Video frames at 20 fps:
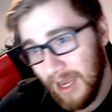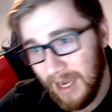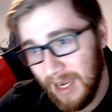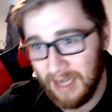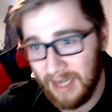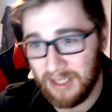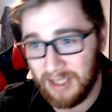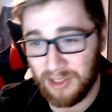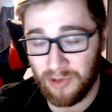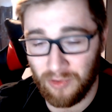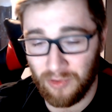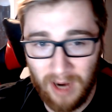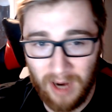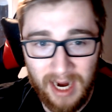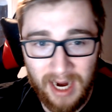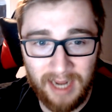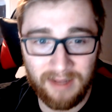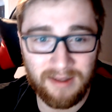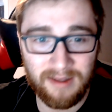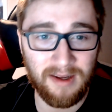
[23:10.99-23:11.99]
It's
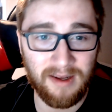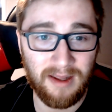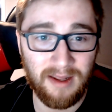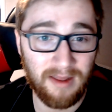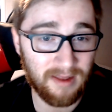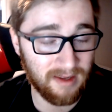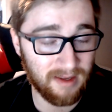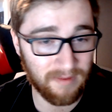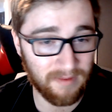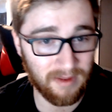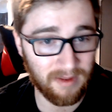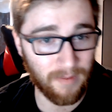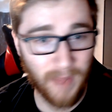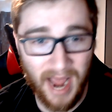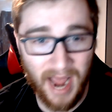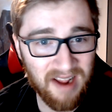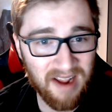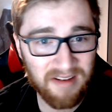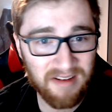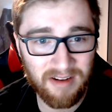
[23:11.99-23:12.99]
great. The
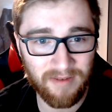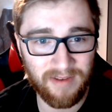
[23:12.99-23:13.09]
pace